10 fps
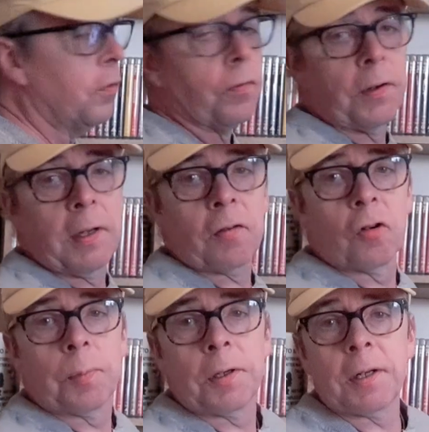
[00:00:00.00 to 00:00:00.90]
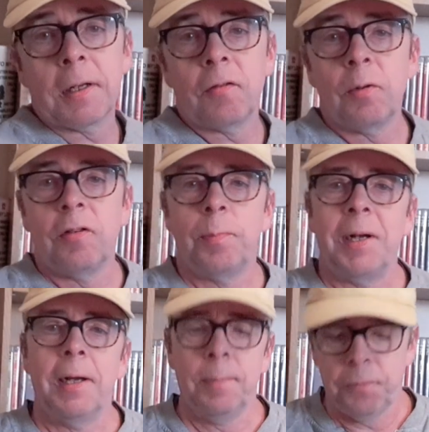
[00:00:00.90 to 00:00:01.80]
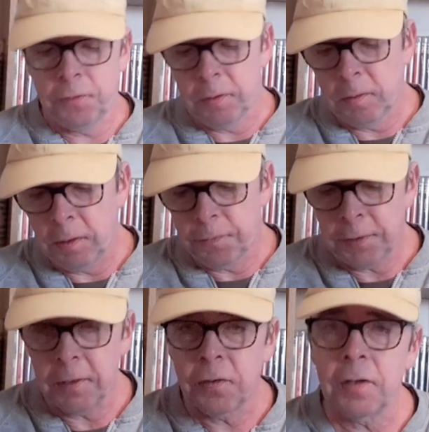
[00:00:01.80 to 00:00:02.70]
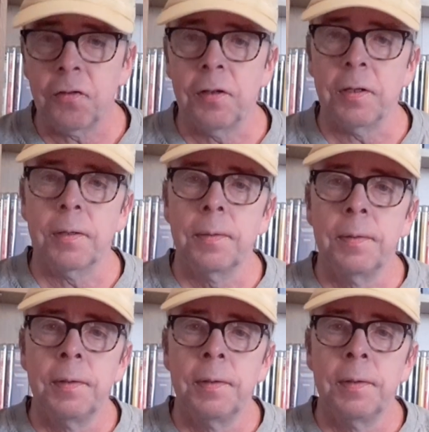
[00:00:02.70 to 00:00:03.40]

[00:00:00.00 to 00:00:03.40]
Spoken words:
something the last couple of days which has been absolutely fantastic.